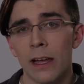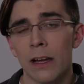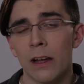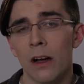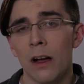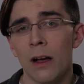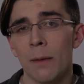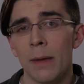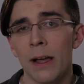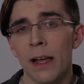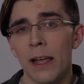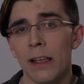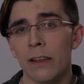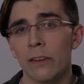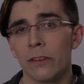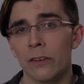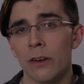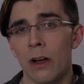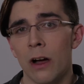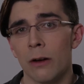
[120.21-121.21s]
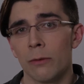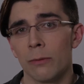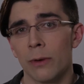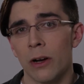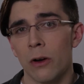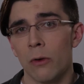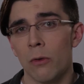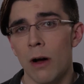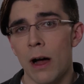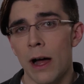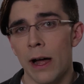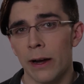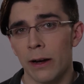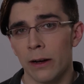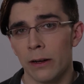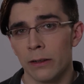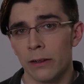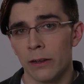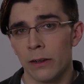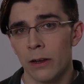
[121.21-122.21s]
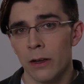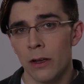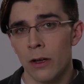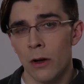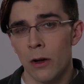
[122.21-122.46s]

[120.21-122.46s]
a comma is not required.